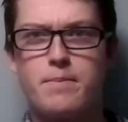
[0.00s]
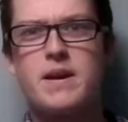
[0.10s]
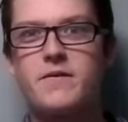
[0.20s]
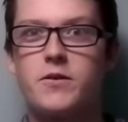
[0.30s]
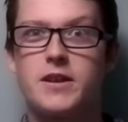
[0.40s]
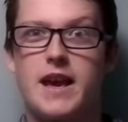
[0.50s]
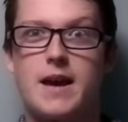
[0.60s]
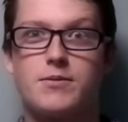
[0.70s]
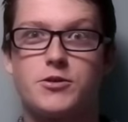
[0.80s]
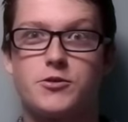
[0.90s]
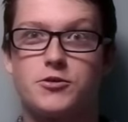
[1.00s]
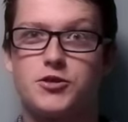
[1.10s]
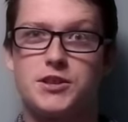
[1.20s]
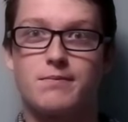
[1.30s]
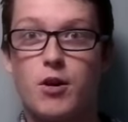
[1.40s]
Bigfoot captured is
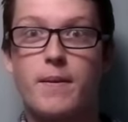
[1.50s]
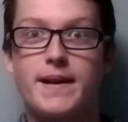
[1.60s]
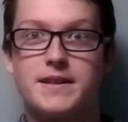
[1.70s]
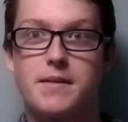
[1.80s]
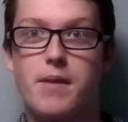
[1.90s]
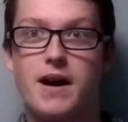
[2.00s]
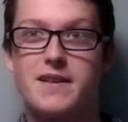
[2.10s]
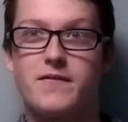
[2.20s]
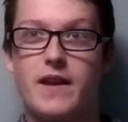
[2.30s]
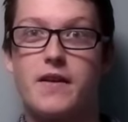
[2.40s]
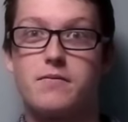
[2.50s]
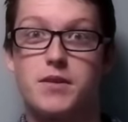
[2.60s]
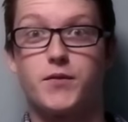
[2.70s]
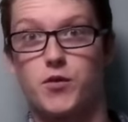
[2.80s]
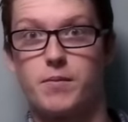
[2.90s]
just mermaids the body found,
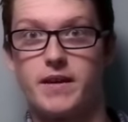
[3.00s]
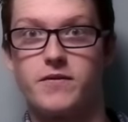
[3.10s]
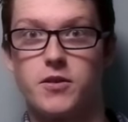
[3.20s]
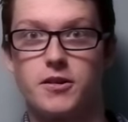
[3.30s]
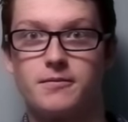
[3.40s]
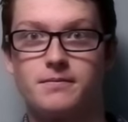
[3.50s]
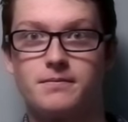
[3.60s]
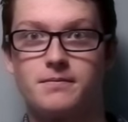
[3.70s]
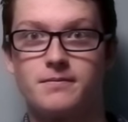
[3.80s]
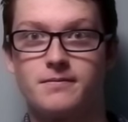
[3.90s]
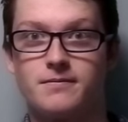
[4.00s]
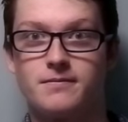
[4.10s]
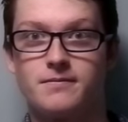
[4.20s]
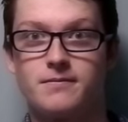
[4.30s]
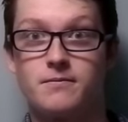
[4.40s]
but for Bigfoot.
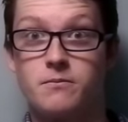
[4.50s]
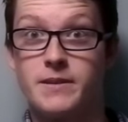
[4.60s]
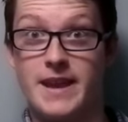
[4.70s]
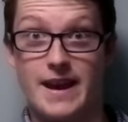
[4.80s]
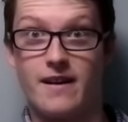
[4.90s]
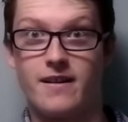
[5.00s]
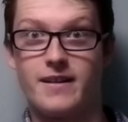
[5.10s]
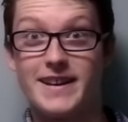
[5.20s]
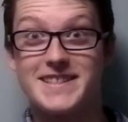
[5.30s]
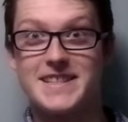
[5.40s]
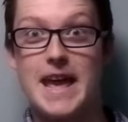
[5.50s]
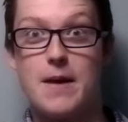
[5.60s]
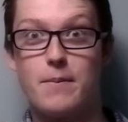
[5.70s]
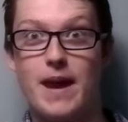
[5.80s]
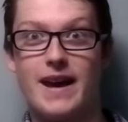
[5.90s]
Yeah, it's
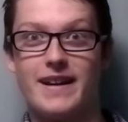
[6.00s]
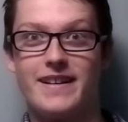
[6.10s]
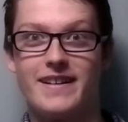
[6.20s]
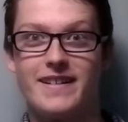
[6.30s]
that bad.